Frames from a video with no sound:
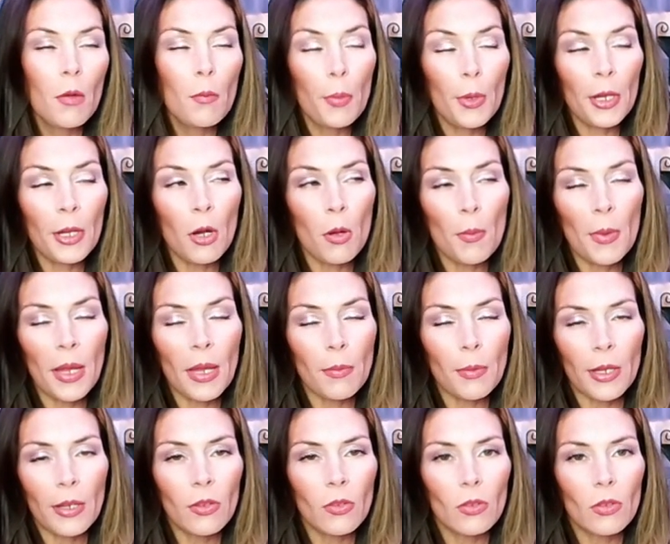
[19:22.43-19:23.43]
But you know,
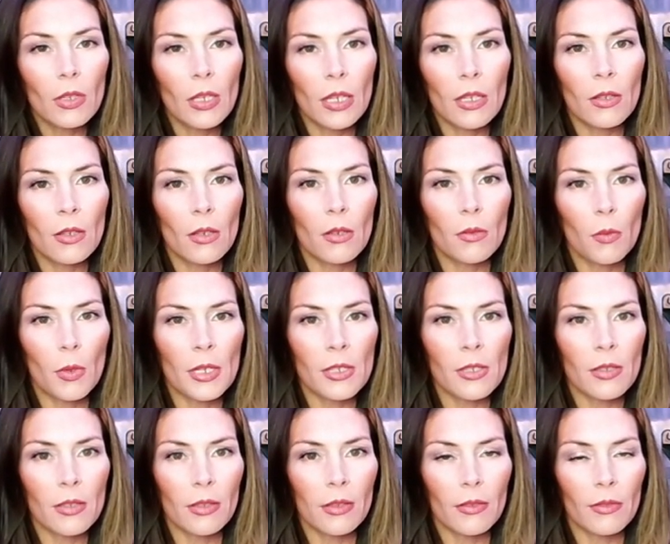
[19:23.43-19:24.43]
maybe in the
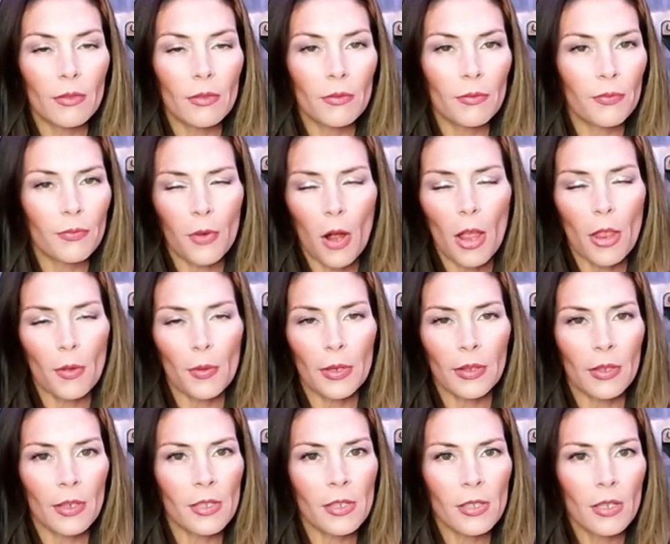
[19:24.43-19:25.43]
ones
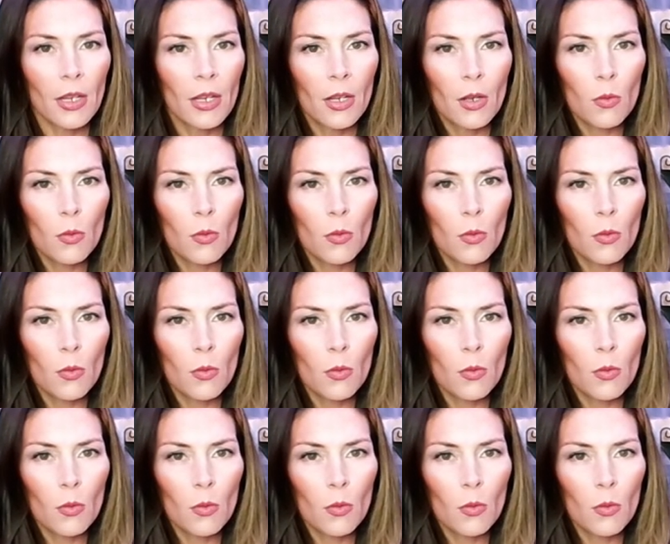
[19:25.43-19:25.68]
following this,